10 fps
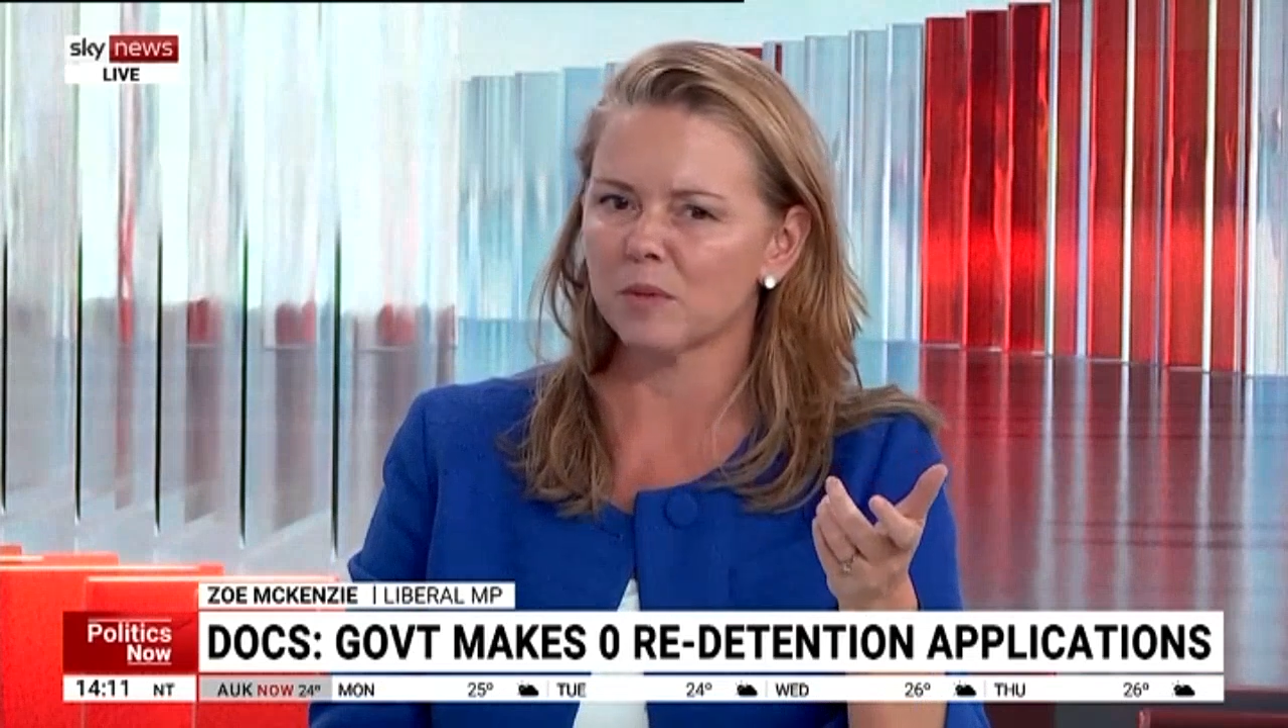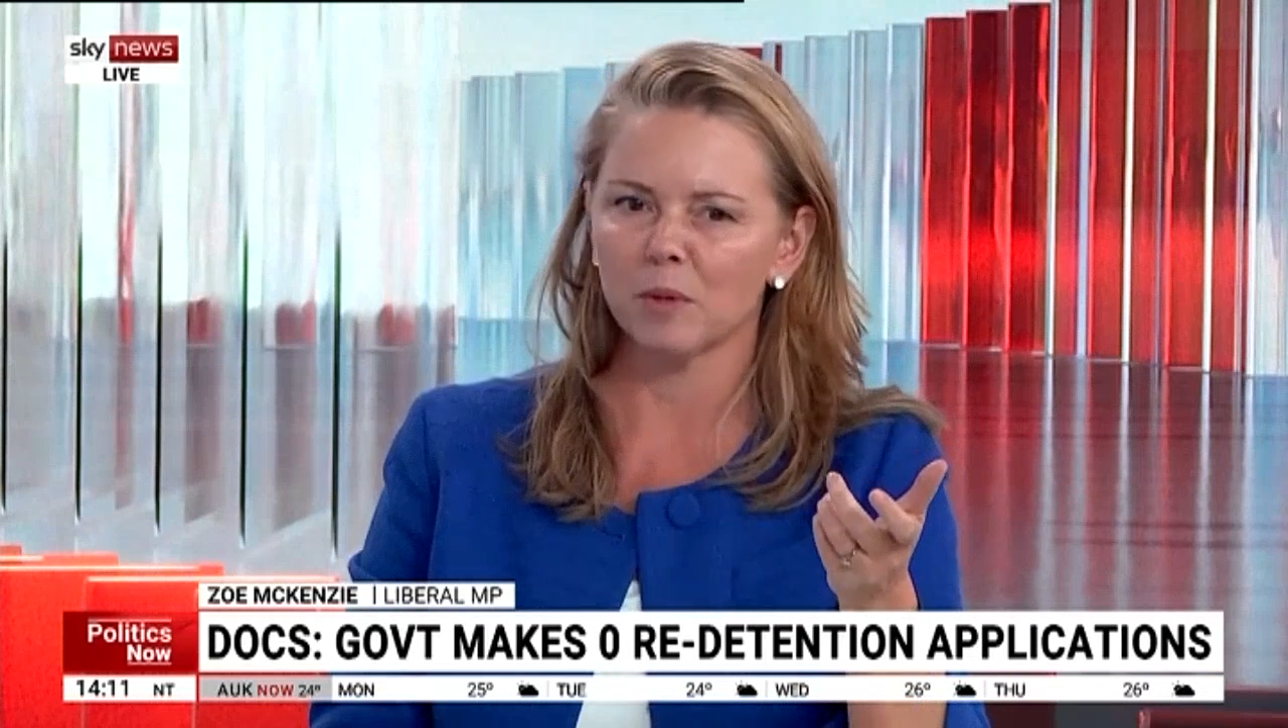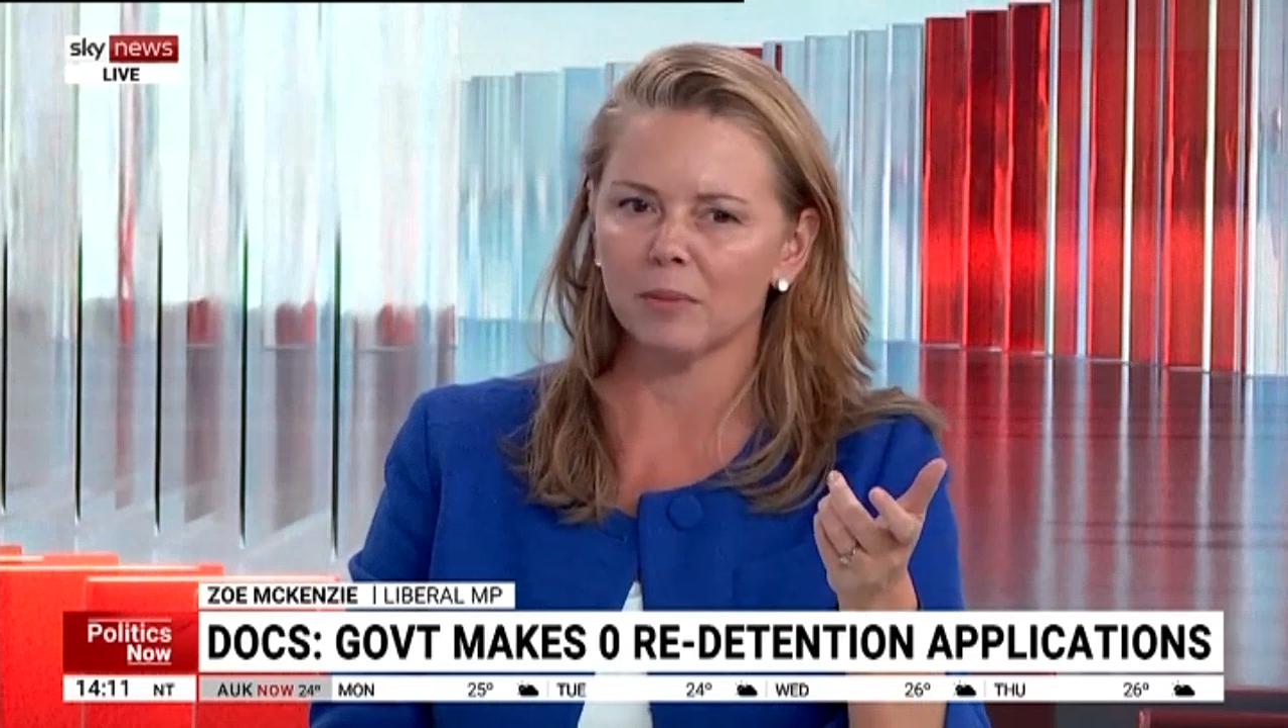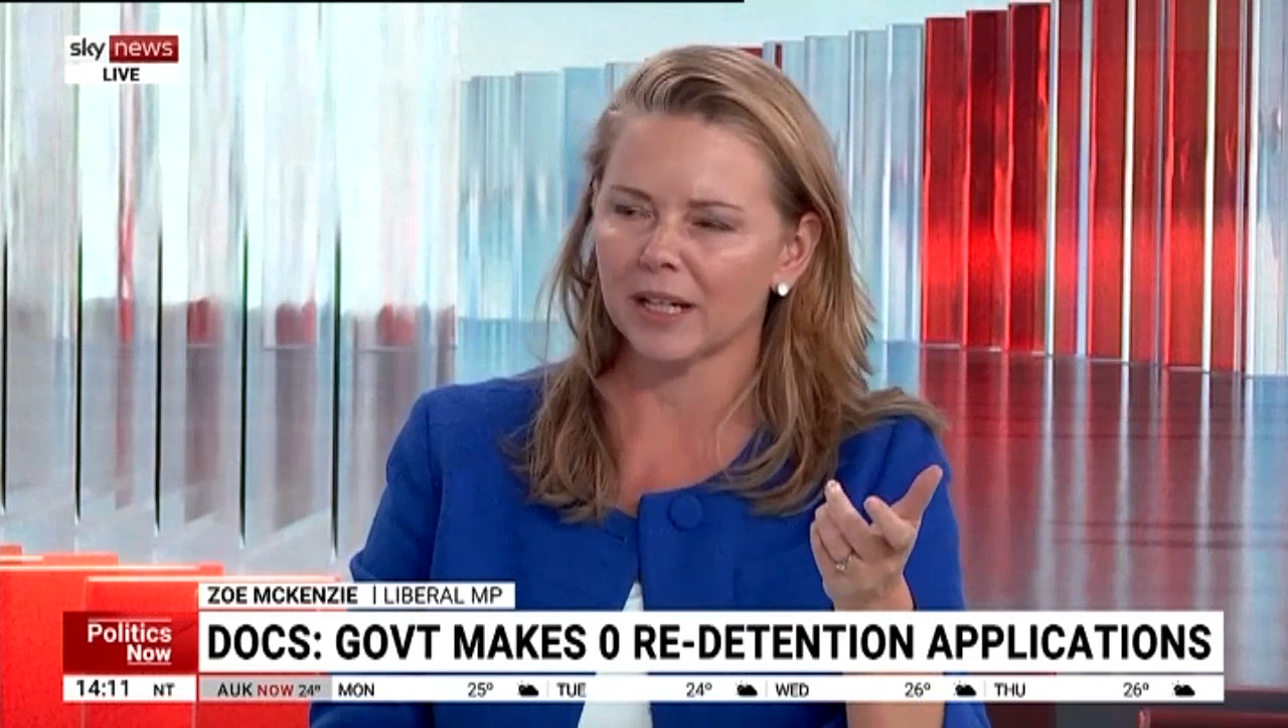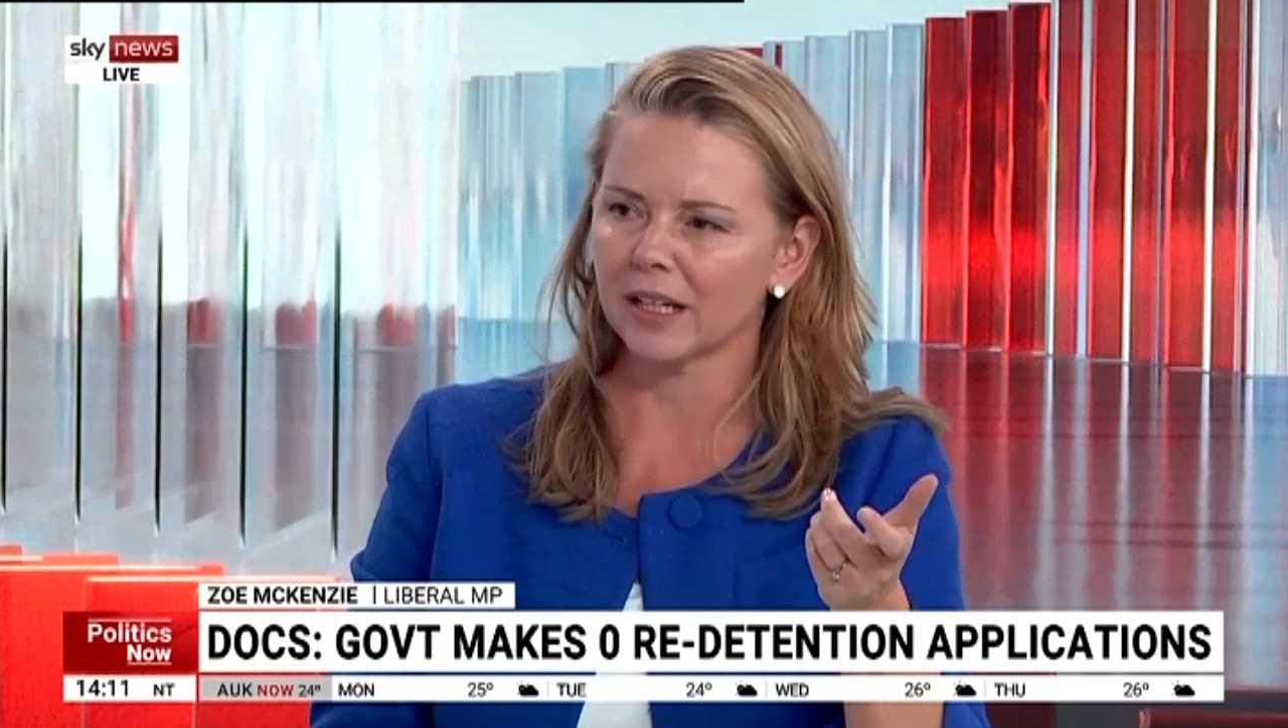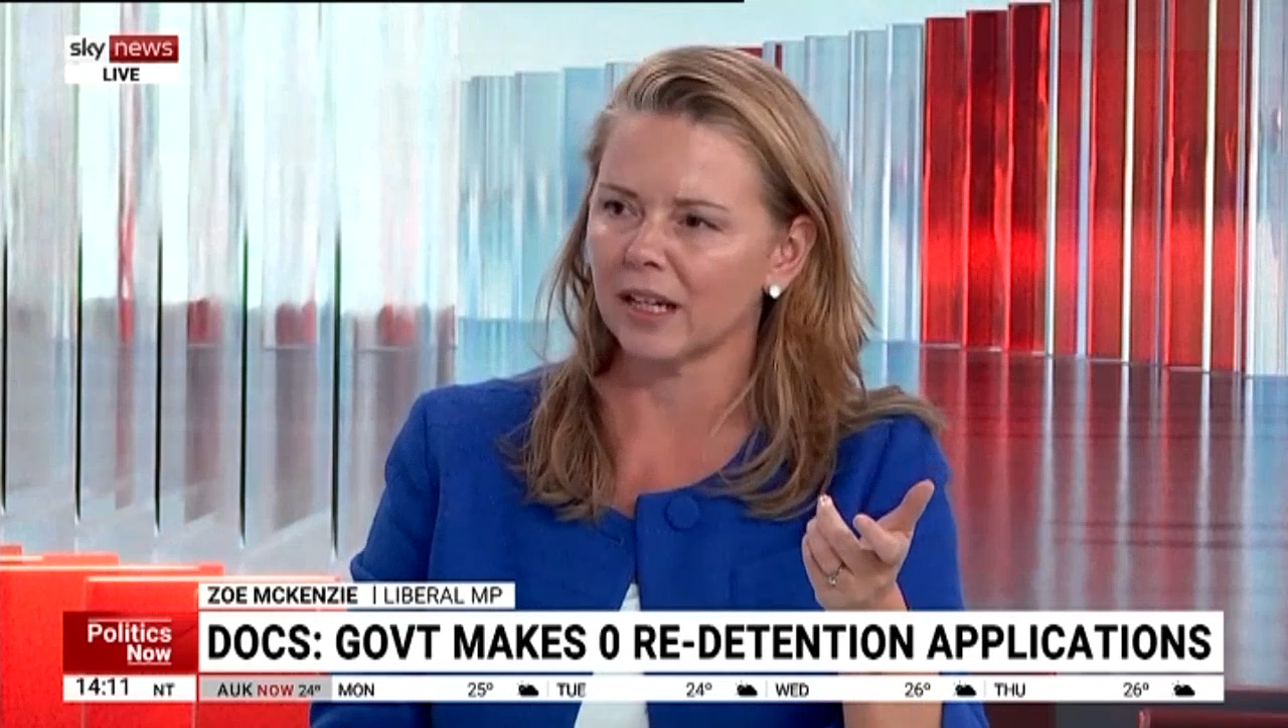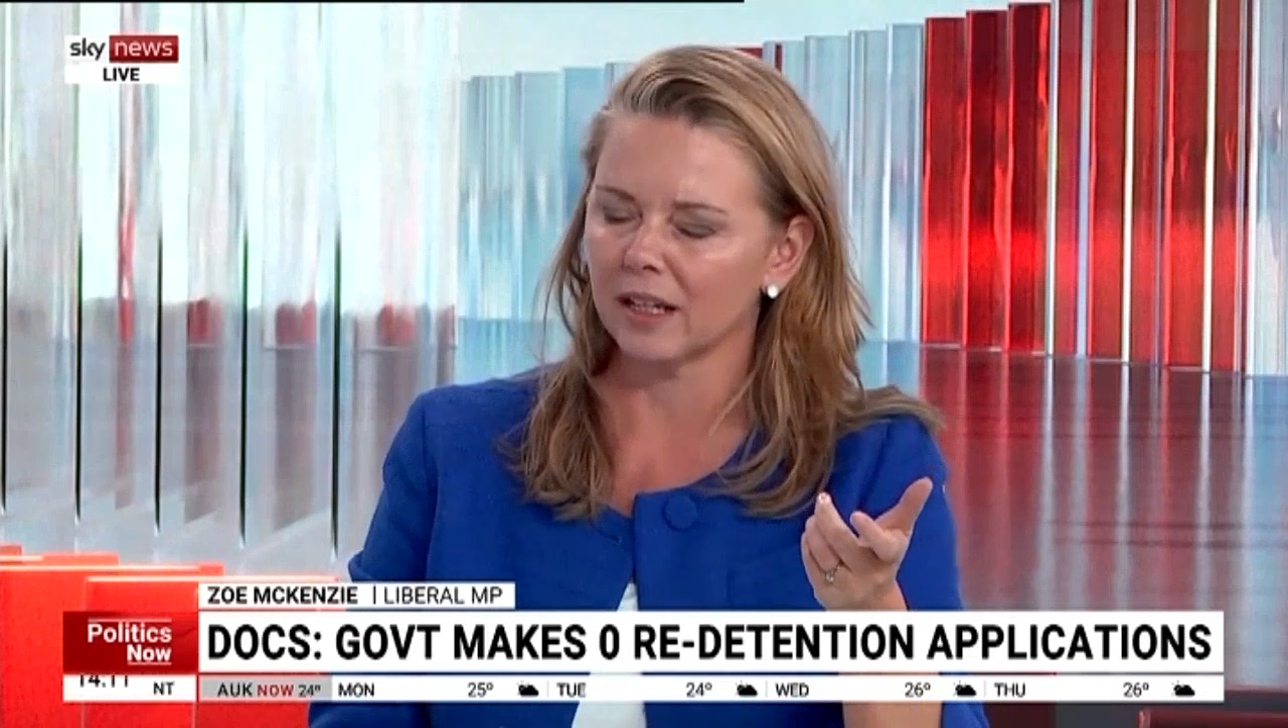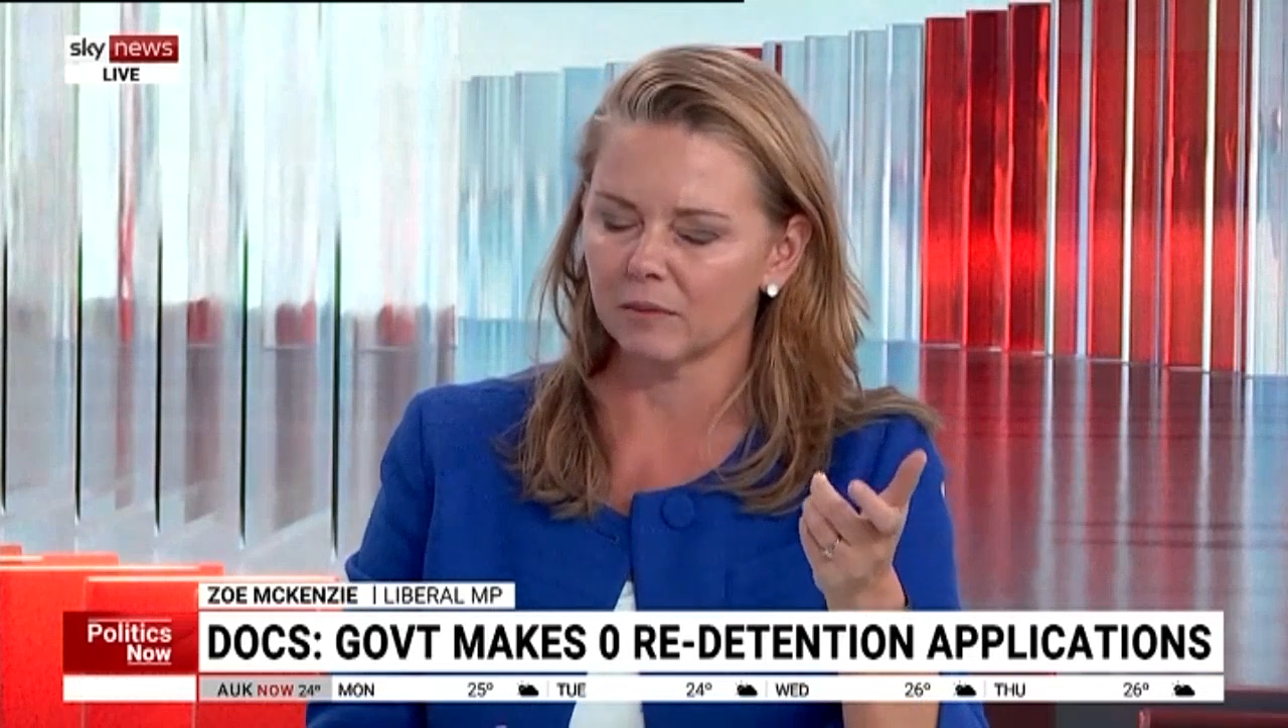bombarded,